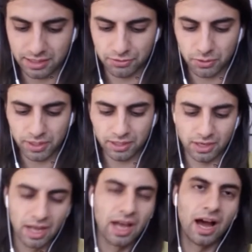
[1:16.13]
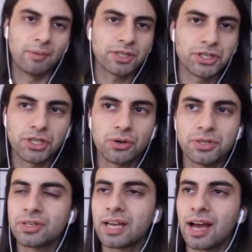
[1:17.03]
So here, I'm going to show you
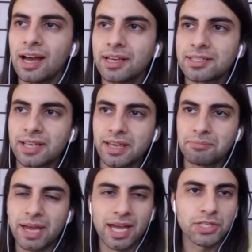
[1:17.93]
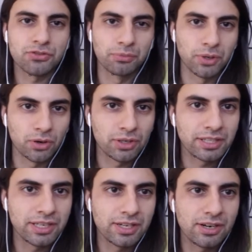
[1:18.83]
guys a match from
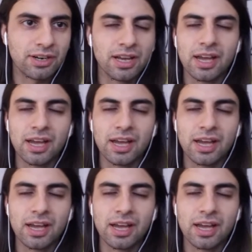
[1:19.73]
earlier,